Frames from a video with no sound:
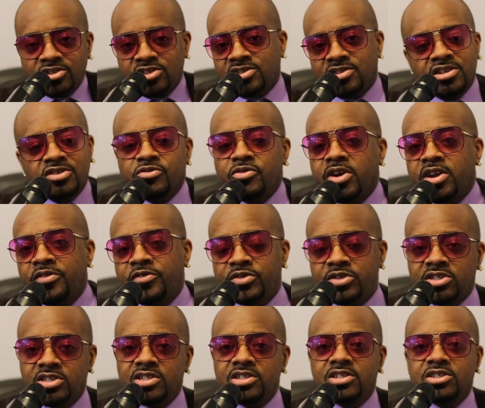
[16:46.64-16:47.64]
Just get ready for
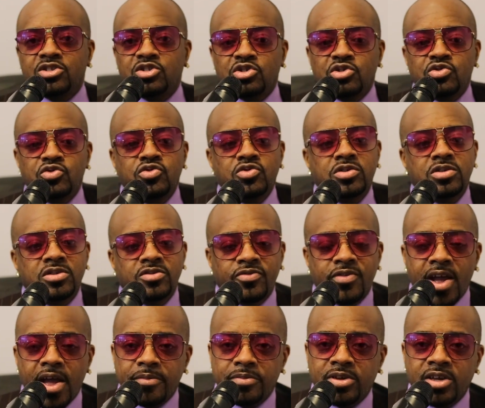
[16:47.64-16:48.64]
season 2,
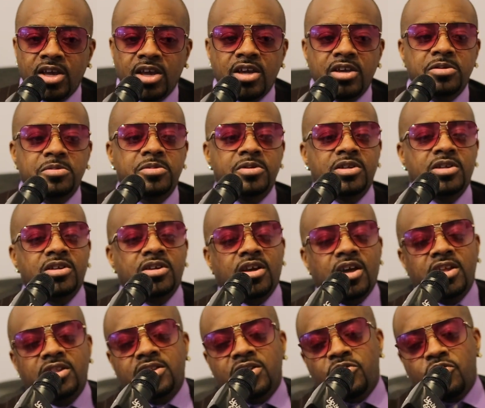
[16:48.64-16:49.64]
Rap Game.
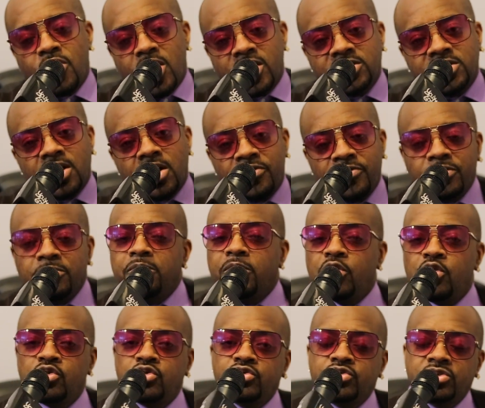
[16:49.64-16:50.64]
And then watch out for
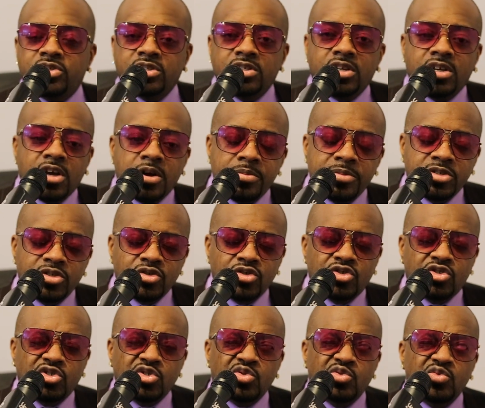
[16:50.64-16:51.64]
Moguls coming
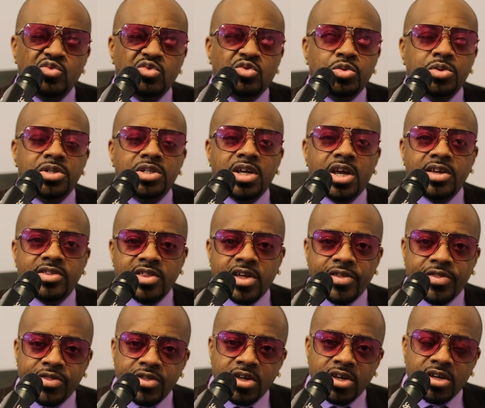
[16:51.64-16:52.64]
June 28th, I
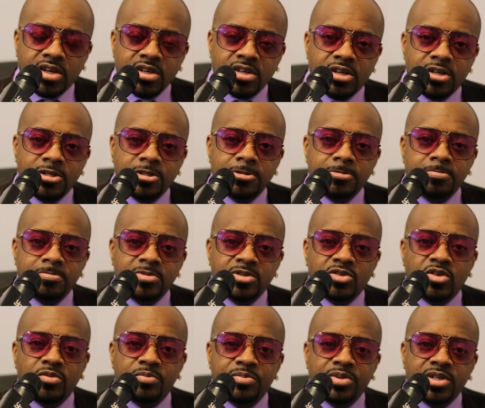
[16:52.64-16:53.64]
think. It's
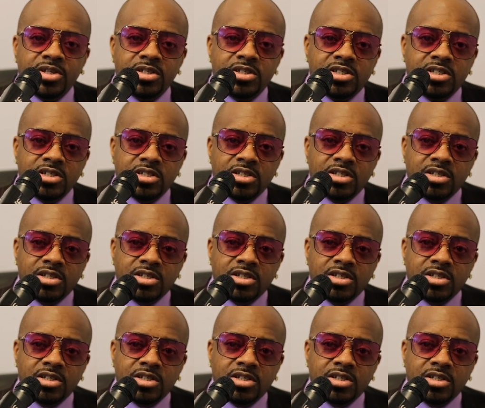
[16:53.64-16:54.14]
on BET.